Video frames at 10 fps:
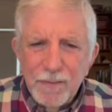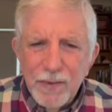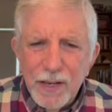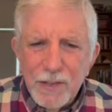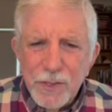
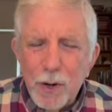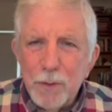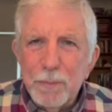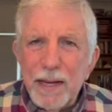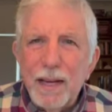he
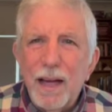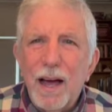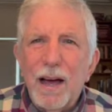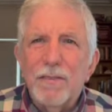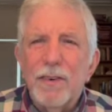told me
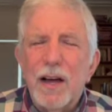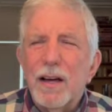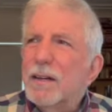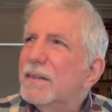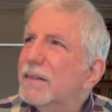
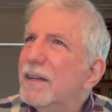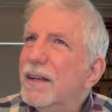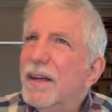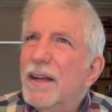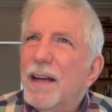
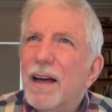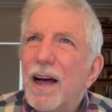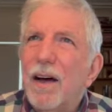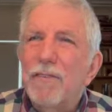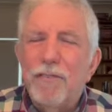
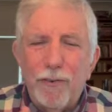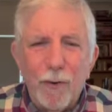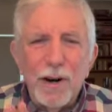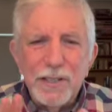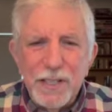of
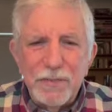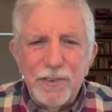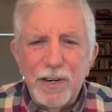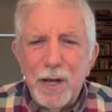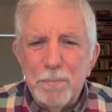four
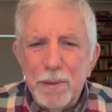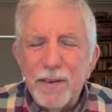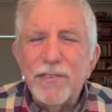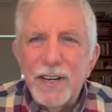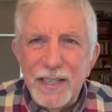different
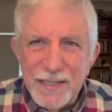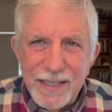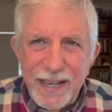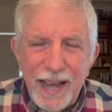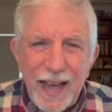epiphanies
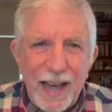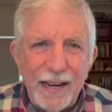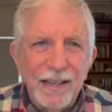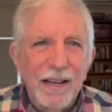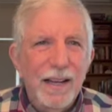he
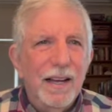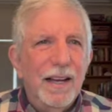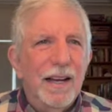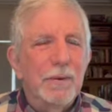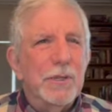had.
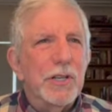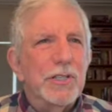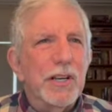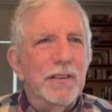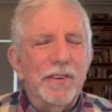It was
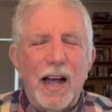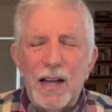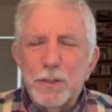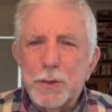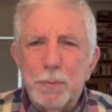as if
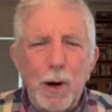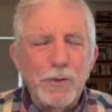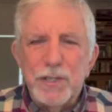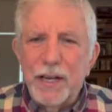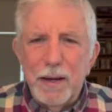God
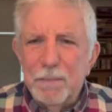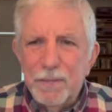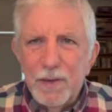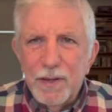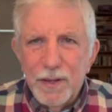spoke to
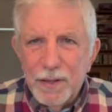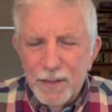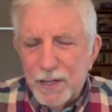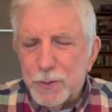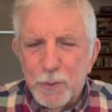him
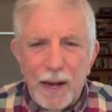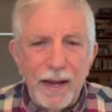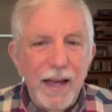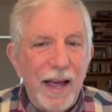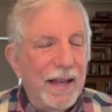this way.
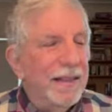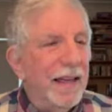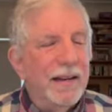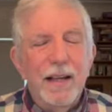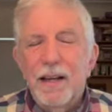And
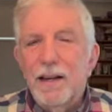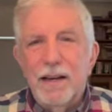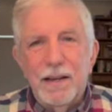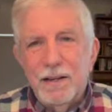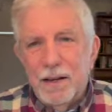then
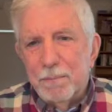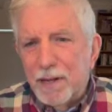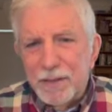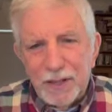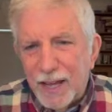a
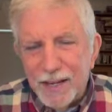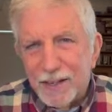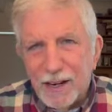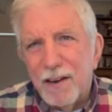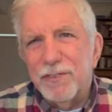month
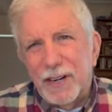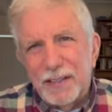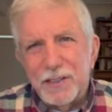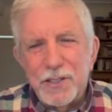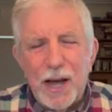later, I
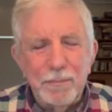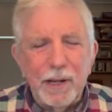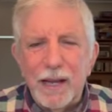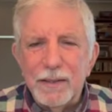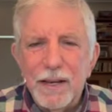forget the
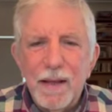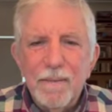timeline,